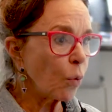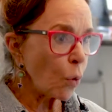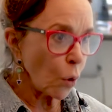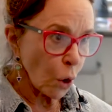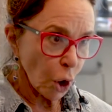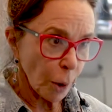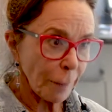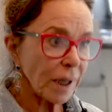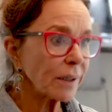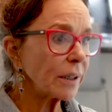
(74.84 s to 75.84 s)

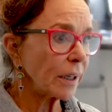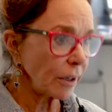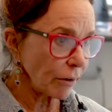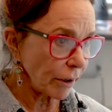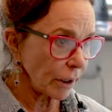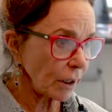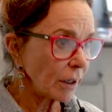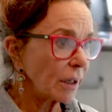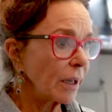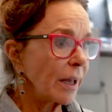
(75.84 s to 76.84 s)
warm,
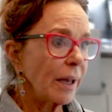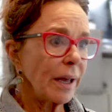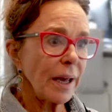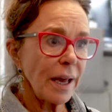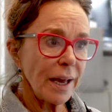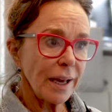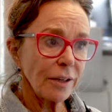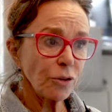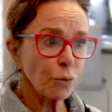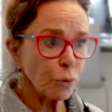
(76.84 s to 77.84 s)
caring,
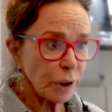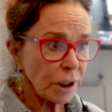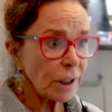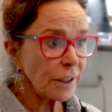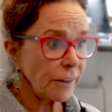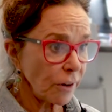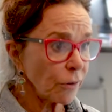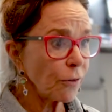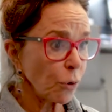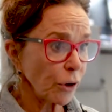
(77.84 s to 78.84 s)
and really
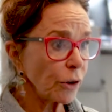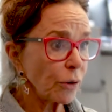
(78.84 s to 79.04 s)
there for